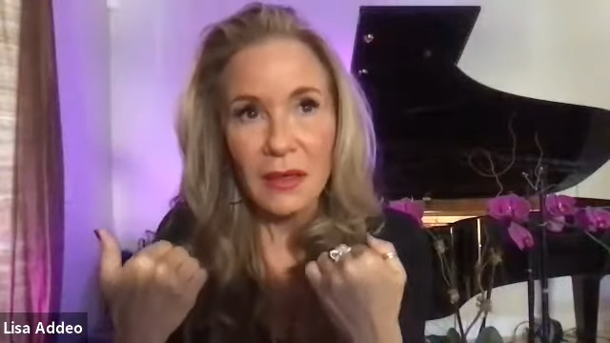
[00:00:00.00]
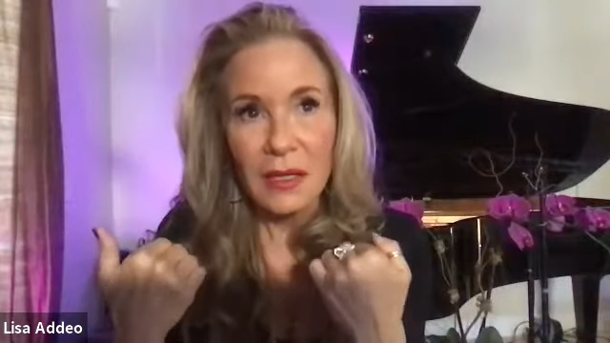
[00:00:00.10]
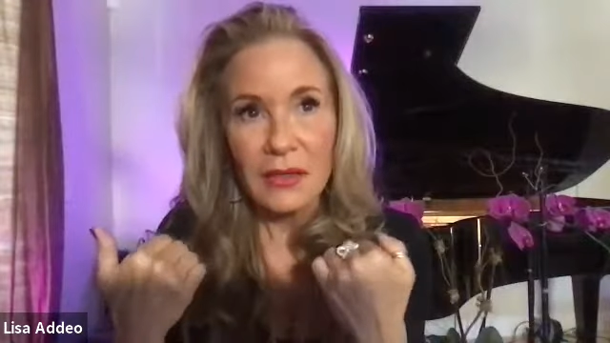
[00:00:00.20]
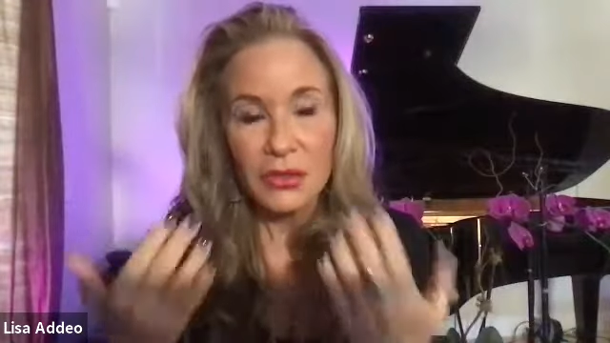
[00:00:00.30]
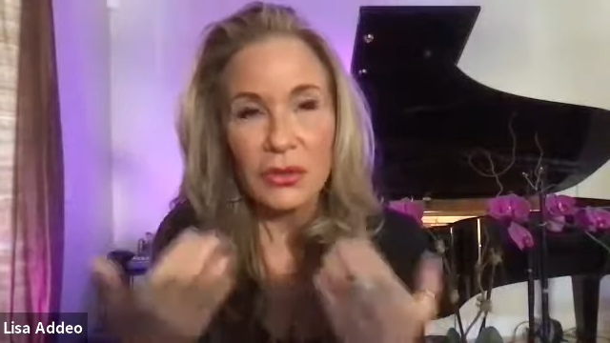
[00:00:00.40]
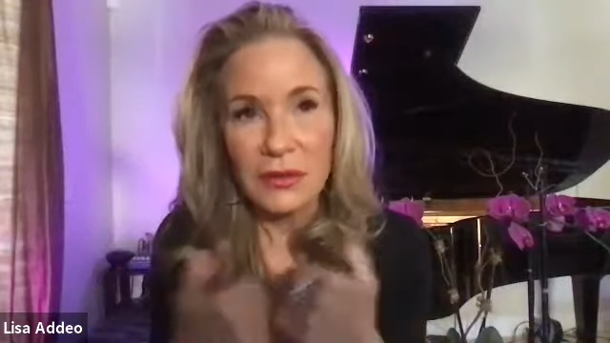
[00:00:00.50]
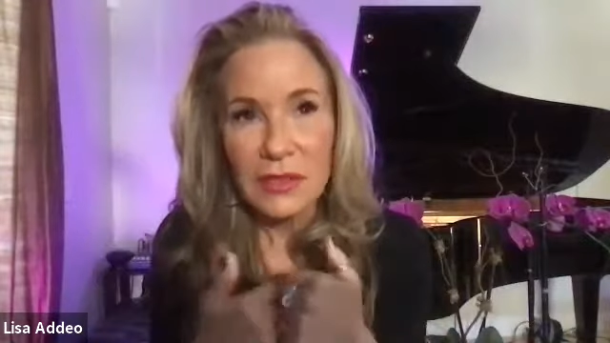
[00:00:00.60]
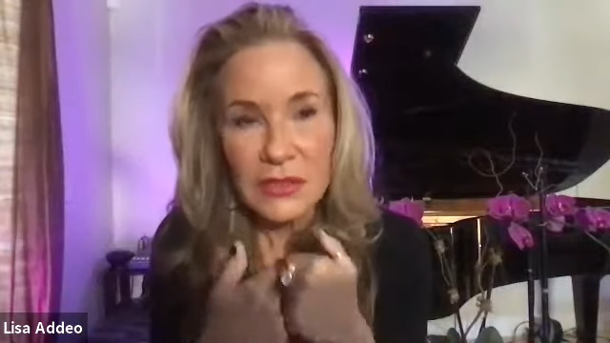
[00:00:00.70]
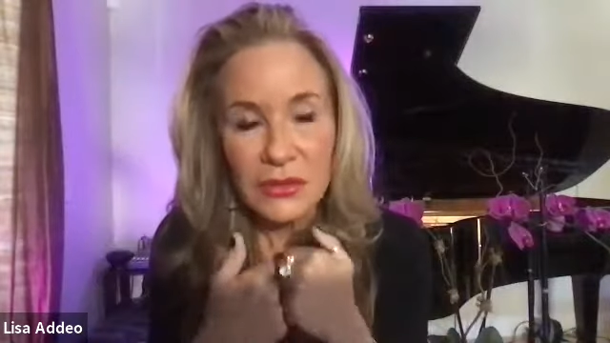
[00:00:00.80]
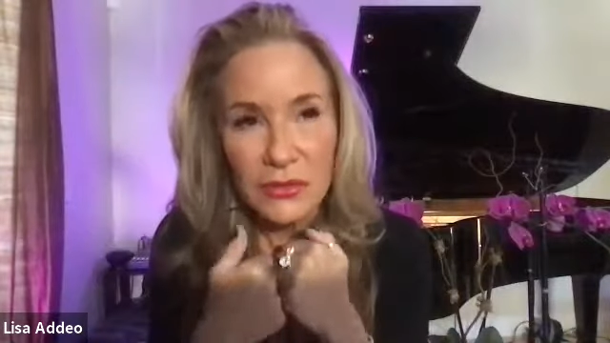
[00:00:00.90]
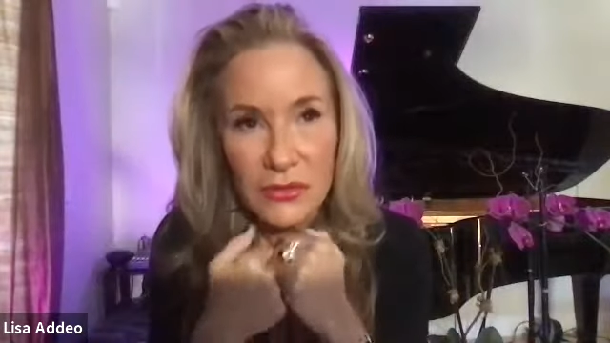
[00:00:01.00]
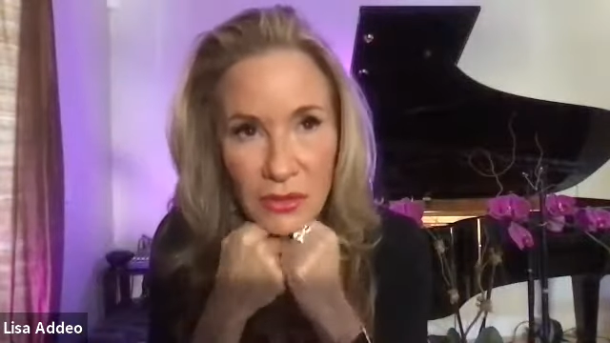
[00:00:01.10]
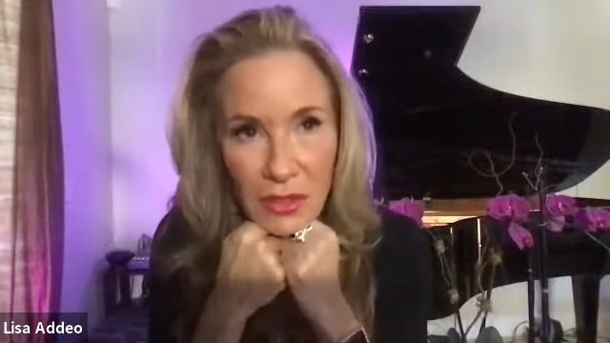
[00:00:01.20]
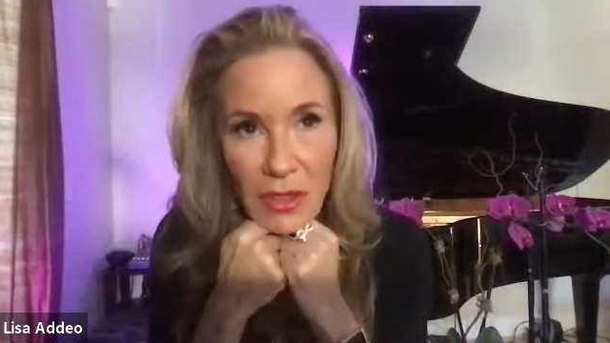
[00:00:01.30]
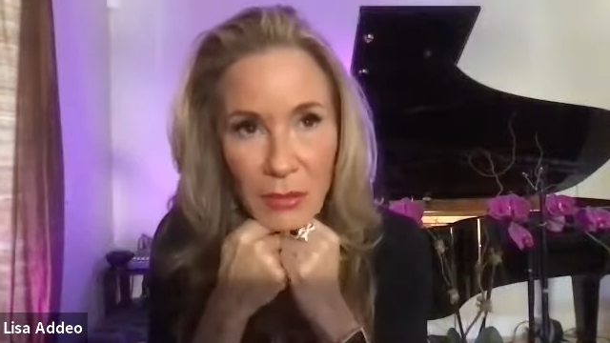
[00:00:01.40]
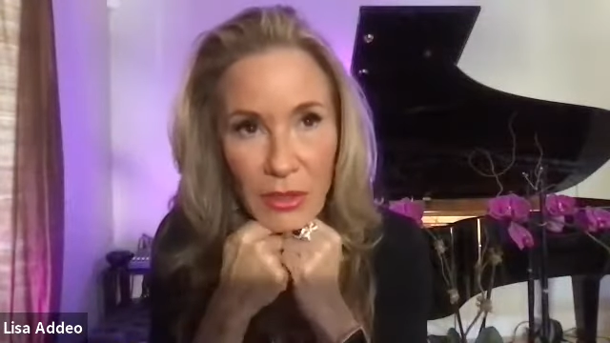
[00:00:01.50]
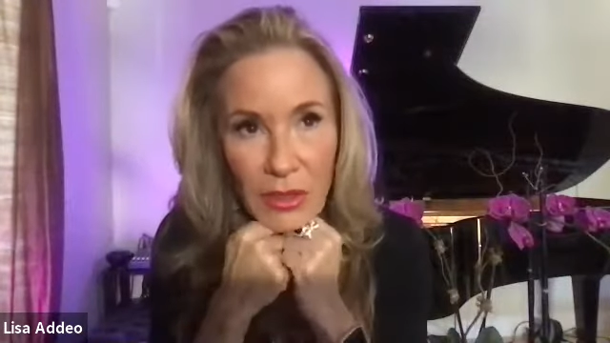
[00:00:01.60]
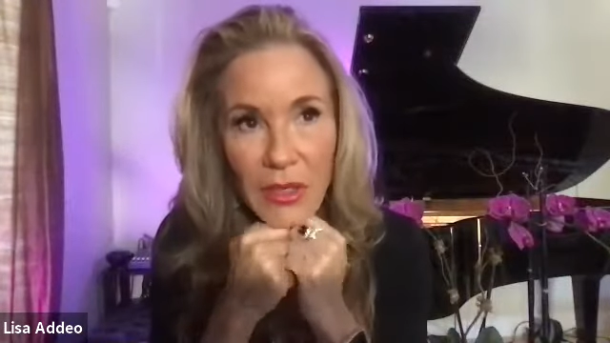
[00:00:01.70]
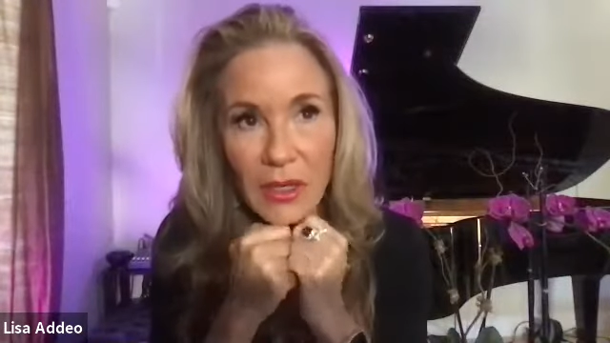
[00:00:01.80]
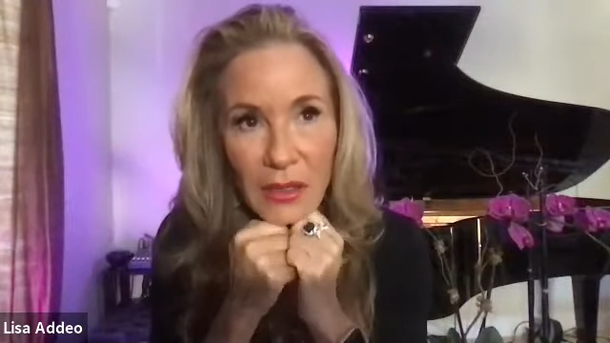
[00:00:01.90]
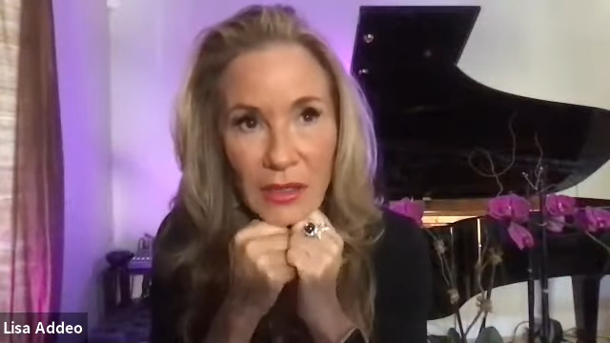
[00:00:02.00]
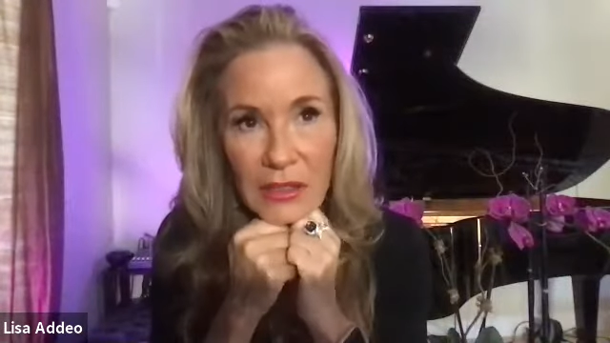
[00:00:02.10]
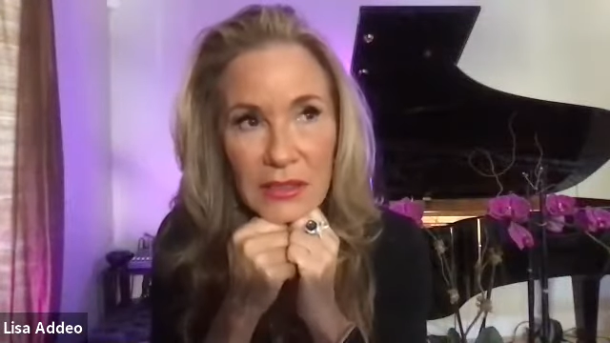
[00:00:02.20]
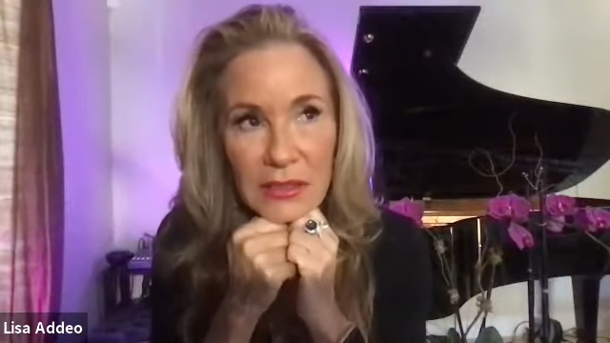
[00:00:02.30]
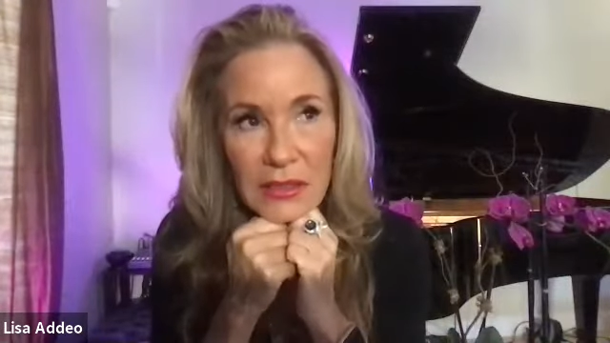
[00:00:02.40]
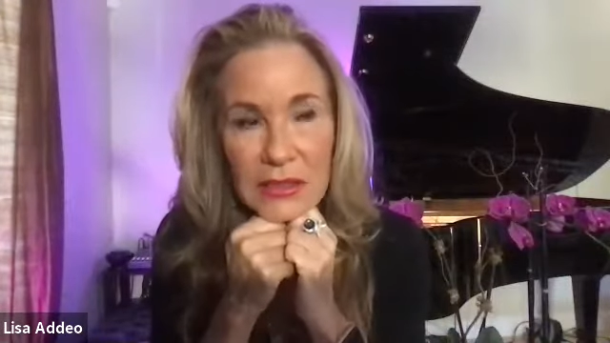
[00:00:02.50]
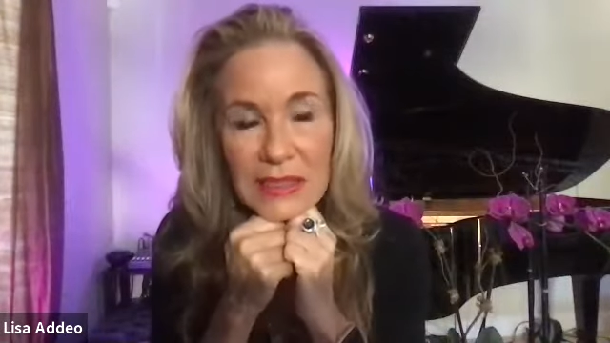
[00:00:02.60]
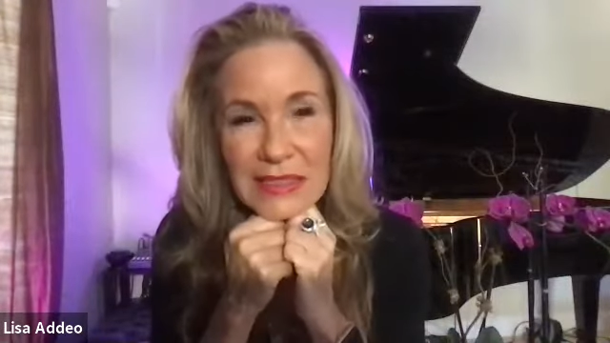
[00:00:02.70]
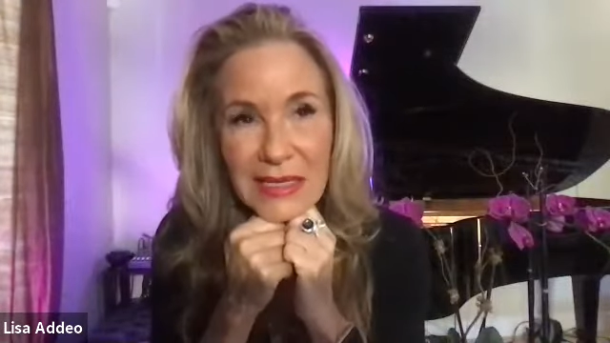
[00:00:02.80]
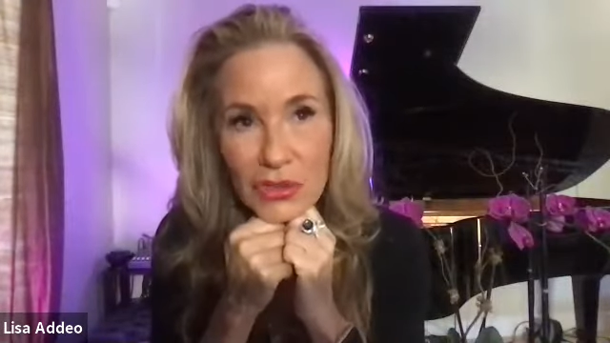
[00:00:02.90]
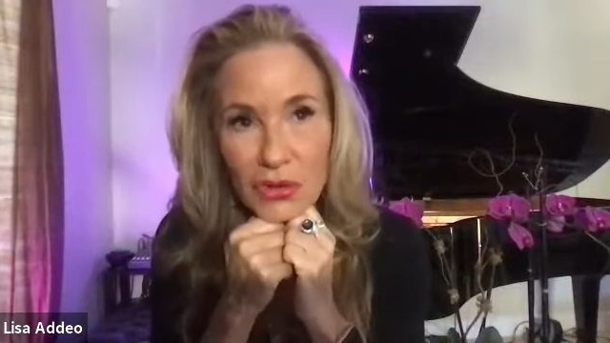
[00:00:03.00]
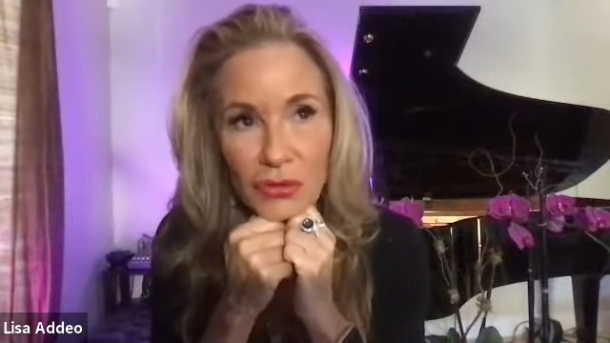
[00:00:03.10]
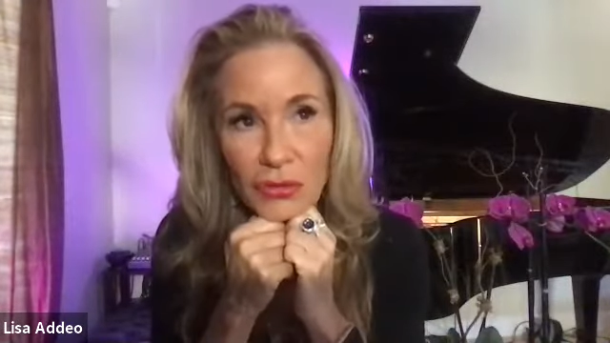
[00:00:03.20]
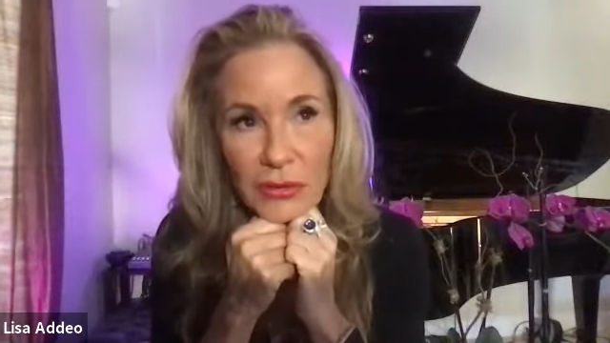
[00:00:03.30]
and to the listeners, I mean, it's essential.